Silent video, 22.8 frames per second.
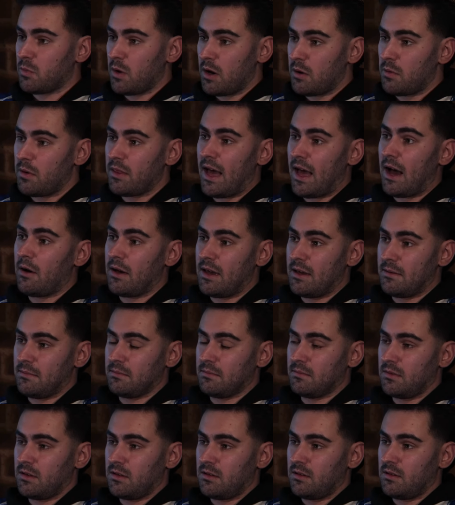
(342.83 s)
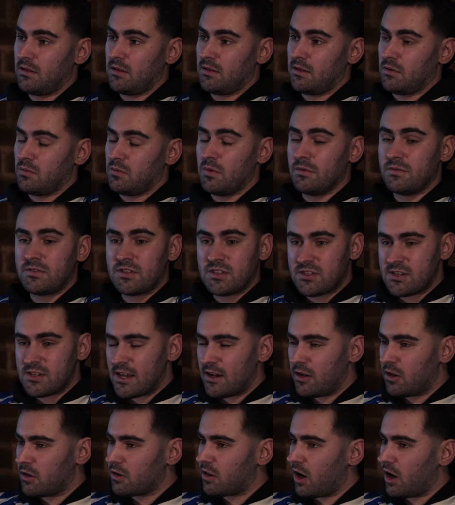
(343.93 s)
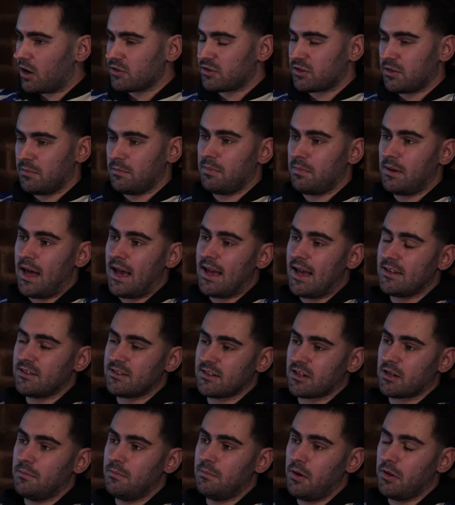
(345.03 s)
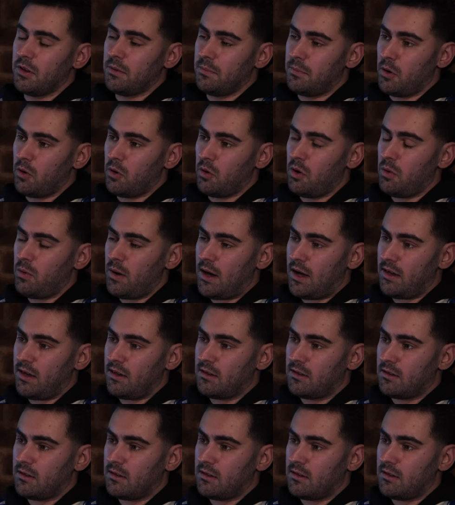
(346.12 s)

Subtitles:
we're without him, we've still got some players that can put the ball away.